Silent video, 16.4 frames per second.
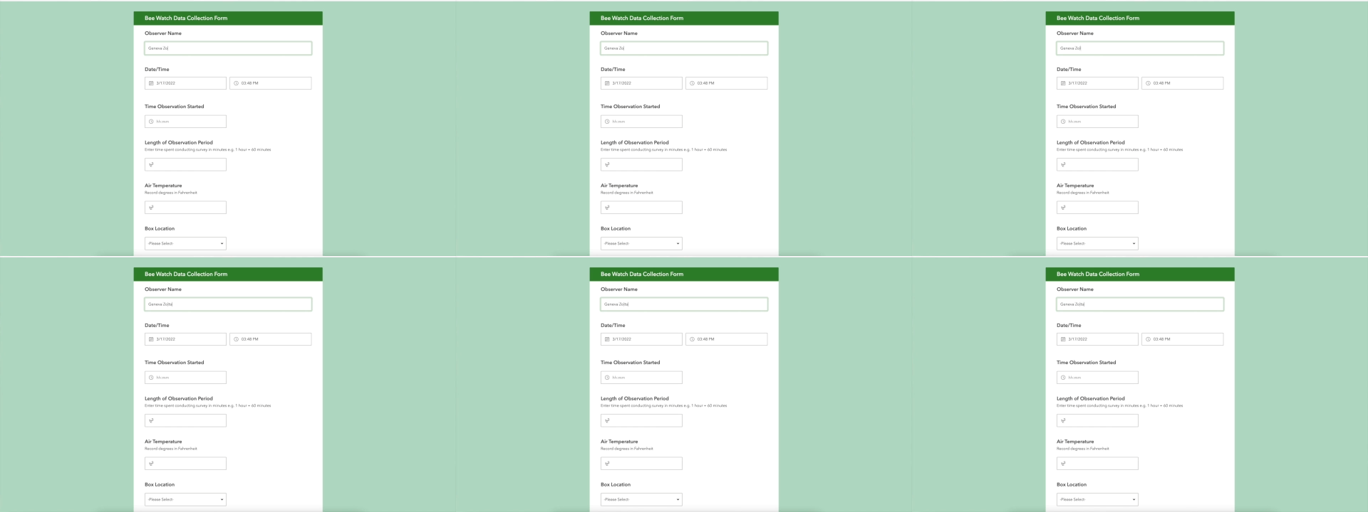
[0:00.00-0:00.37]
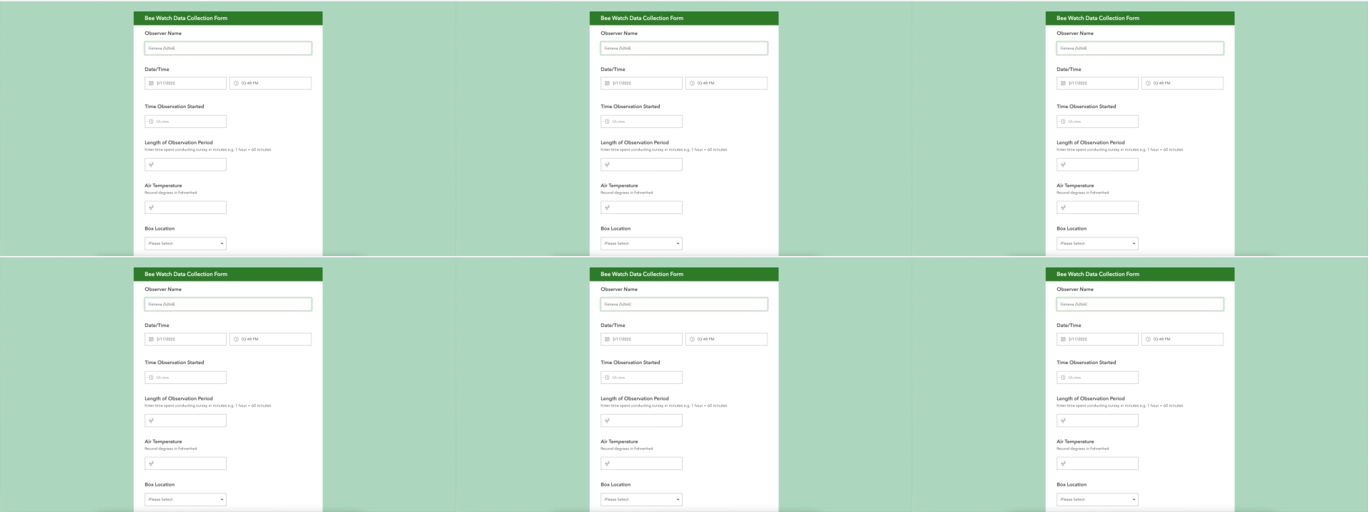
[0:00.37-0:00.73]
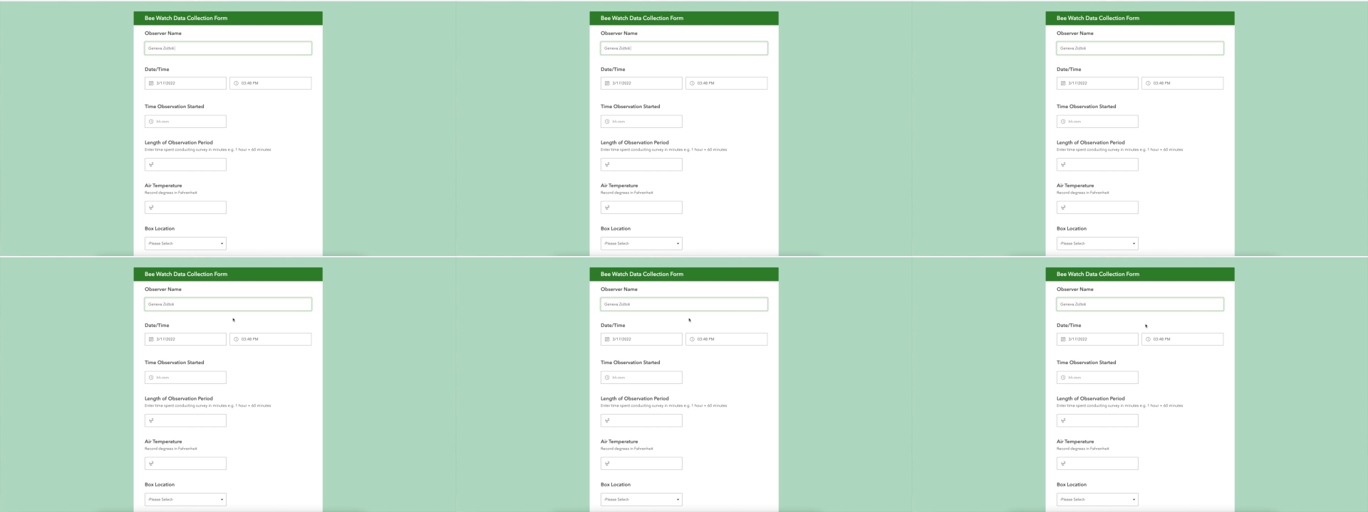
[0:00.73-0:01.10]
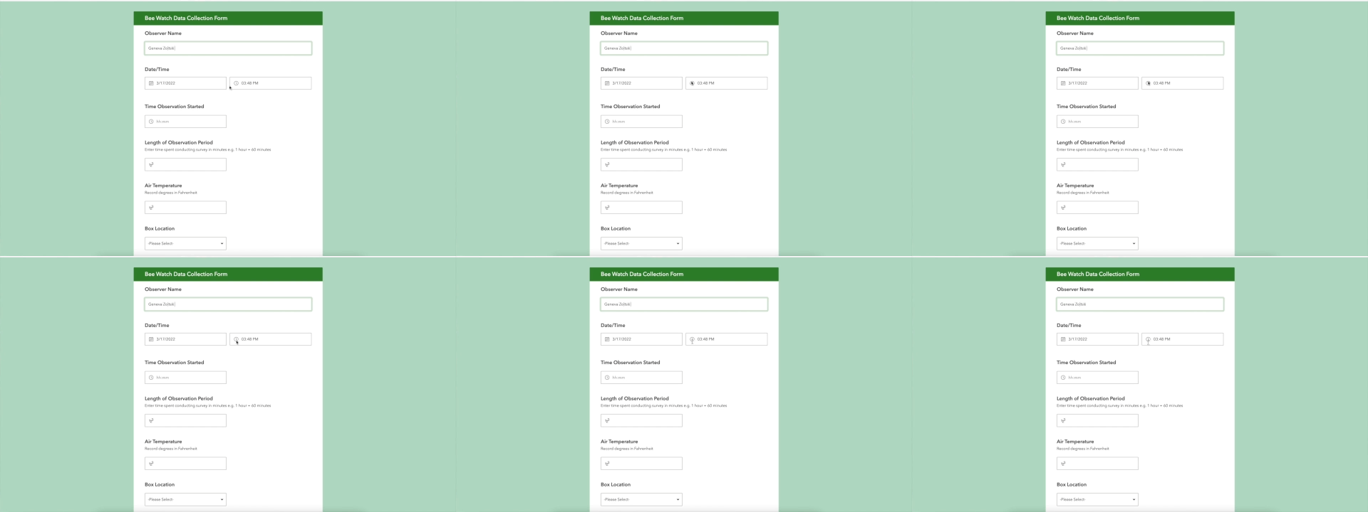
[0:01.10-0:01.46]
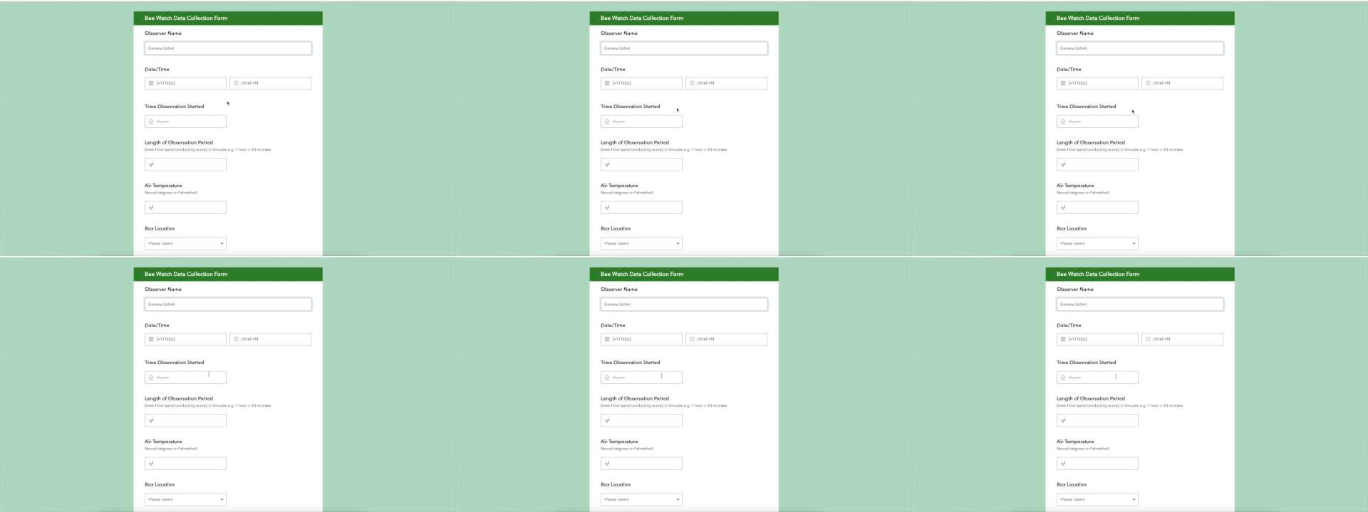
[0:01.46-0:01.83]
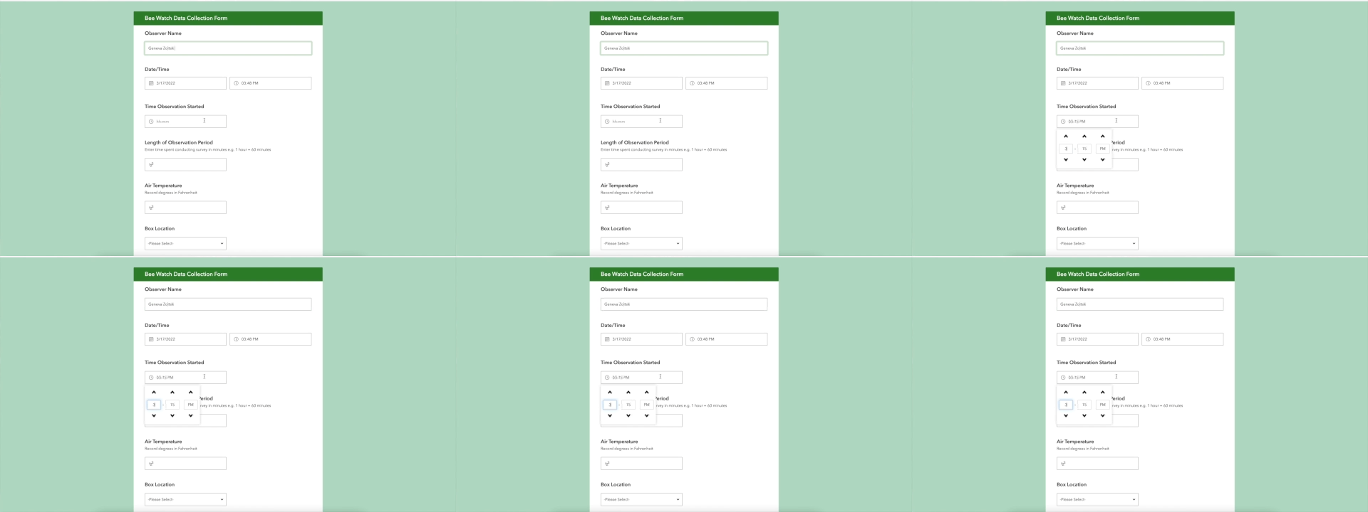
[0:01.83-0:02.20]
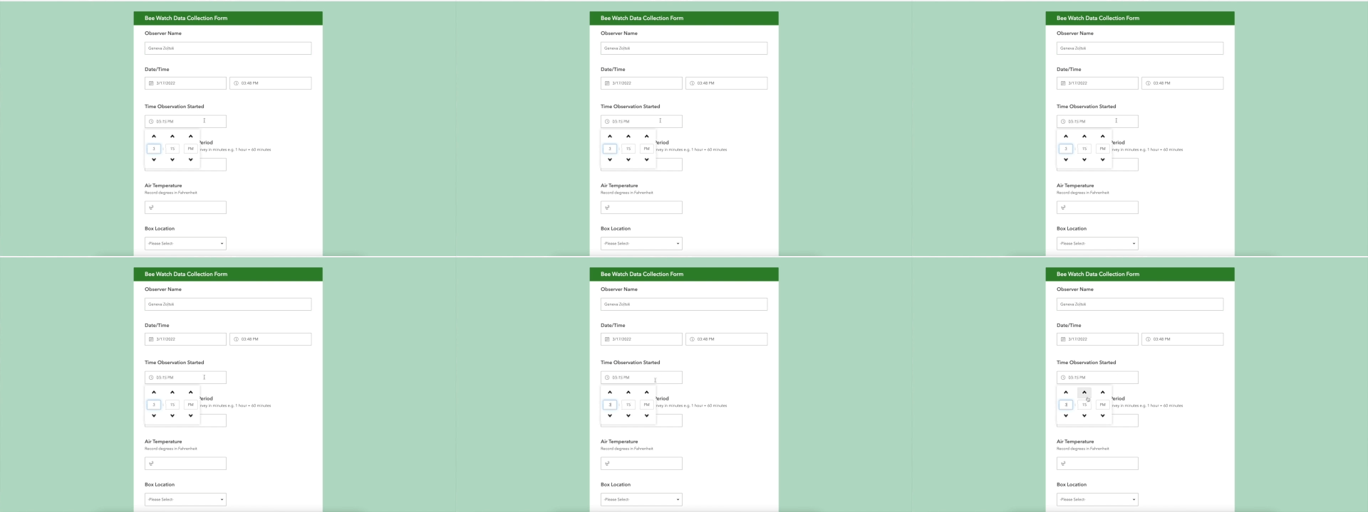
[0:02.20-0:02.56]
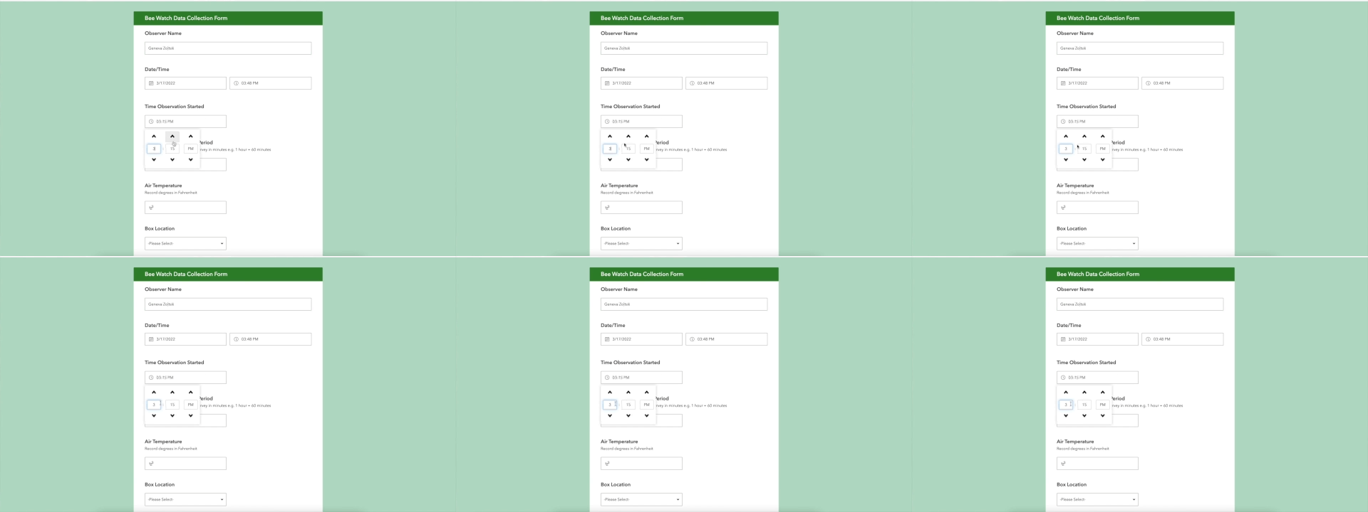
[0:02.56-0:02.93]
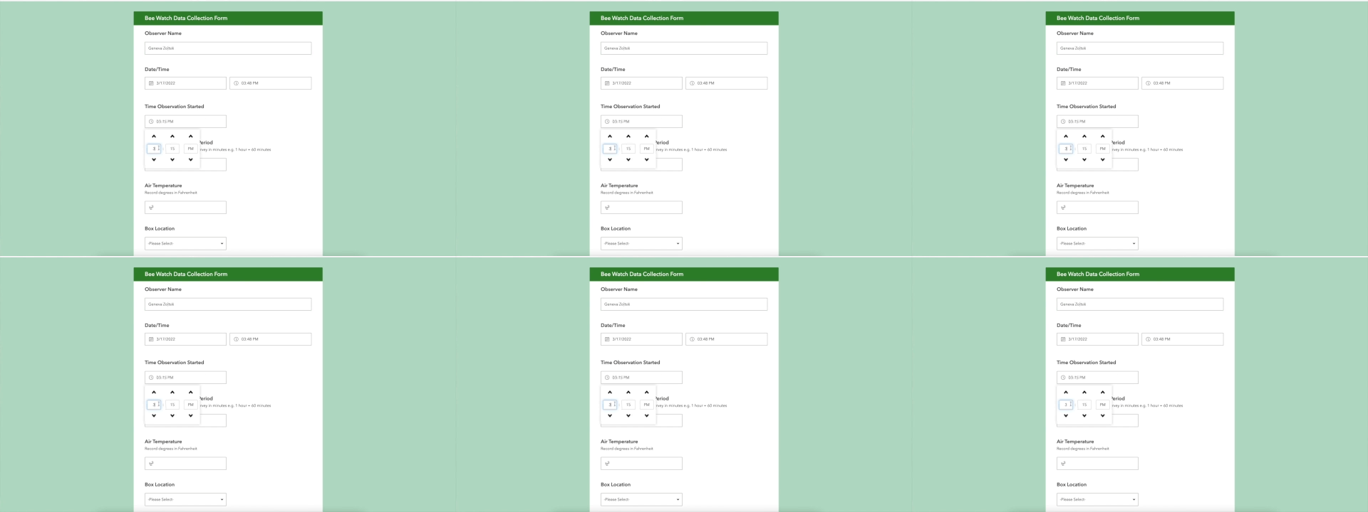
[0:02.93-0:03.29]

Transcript: [unreadable: no face in view]